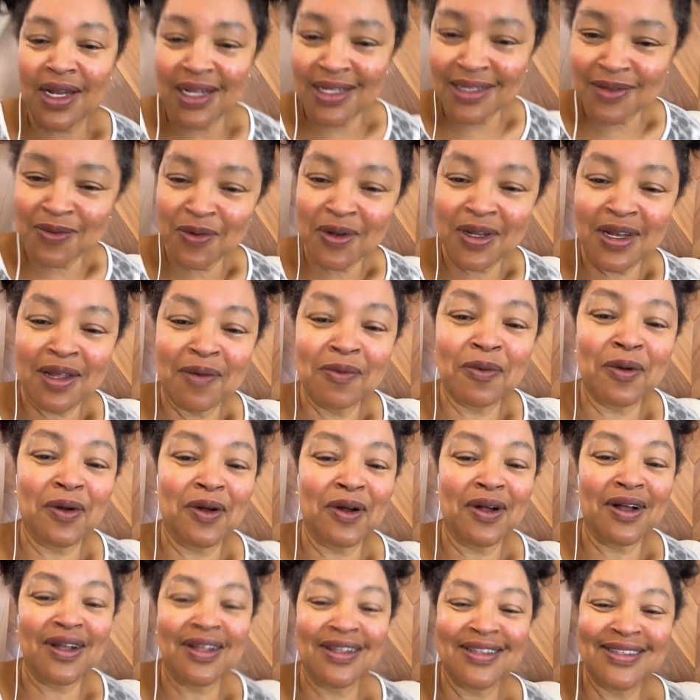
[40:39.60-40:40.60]
What
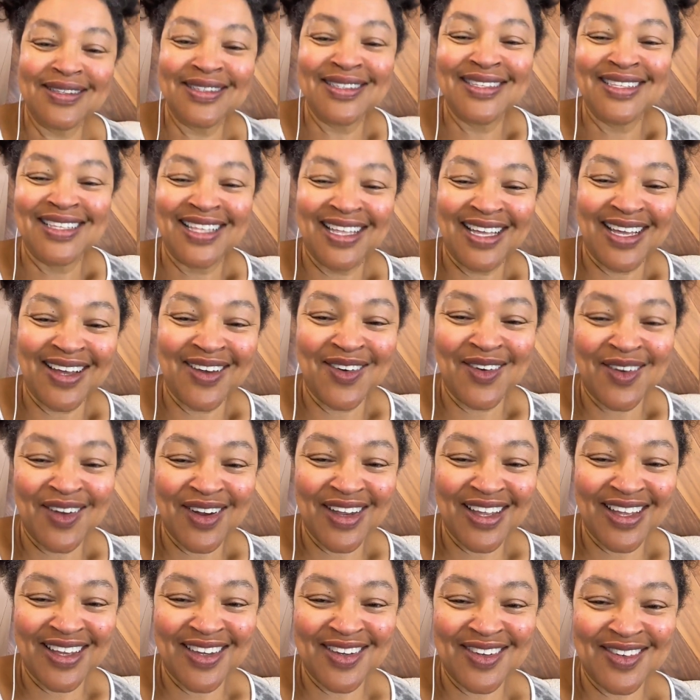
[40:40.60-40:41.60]
up, girl?
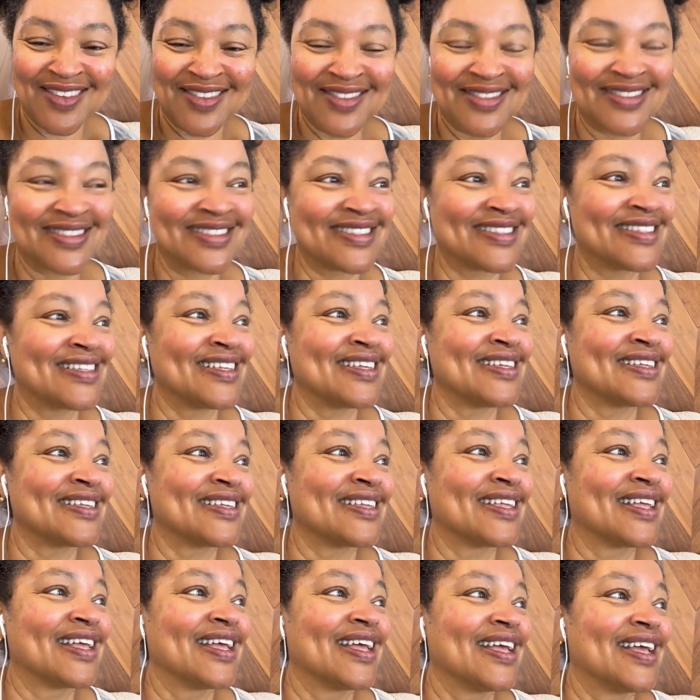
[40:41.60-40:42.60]
How are you?
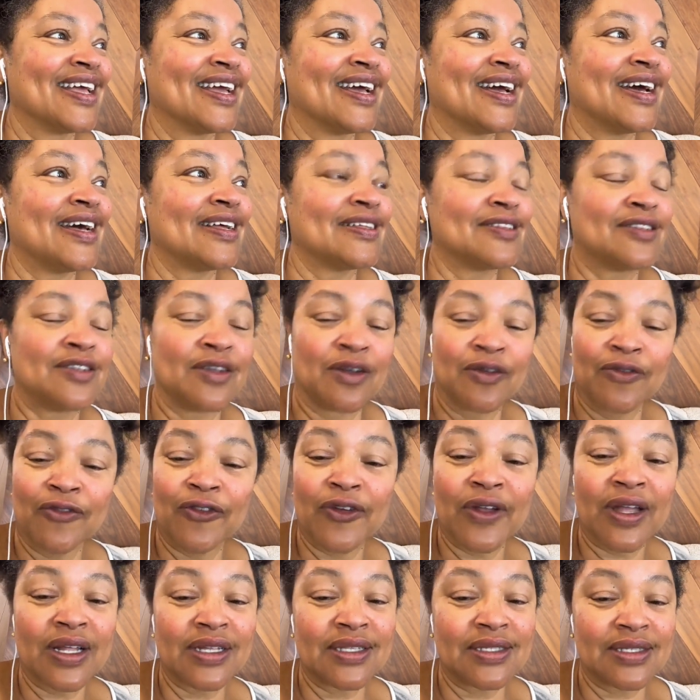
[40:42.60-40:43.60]

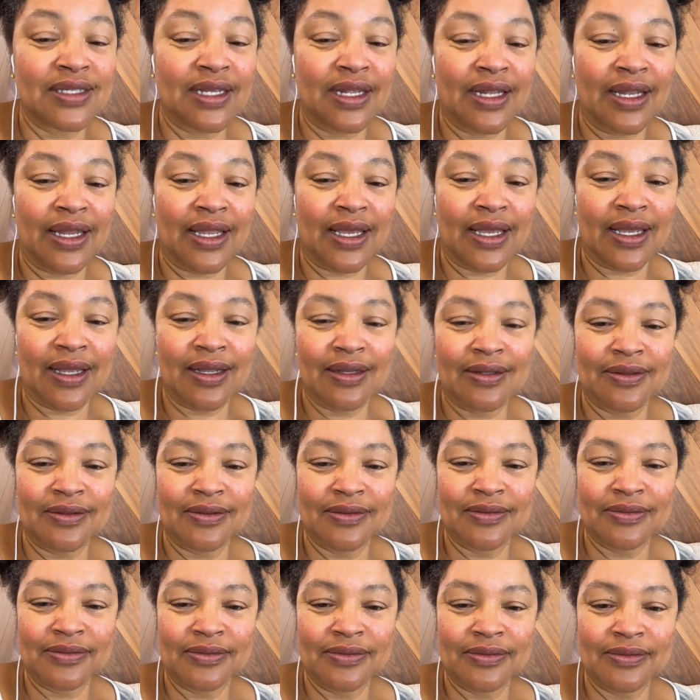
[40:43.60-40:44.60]
Don't forget
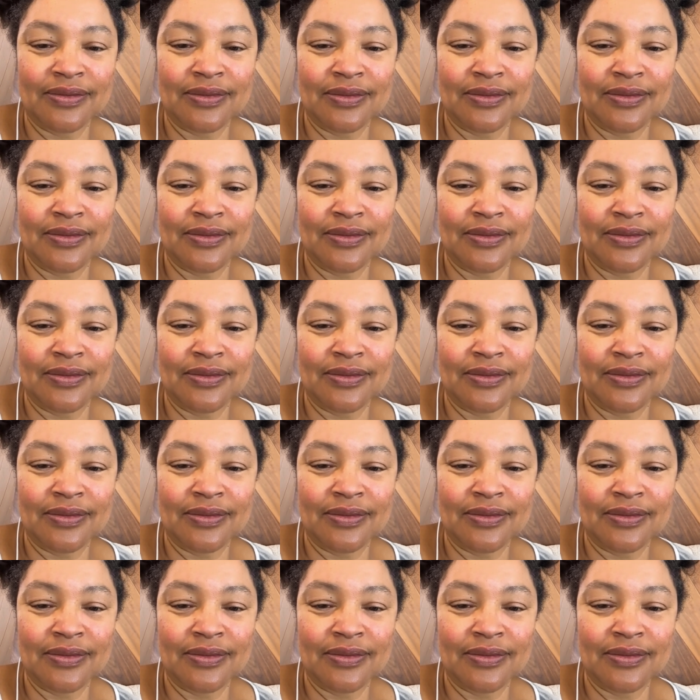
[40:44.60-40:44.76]
Sunday.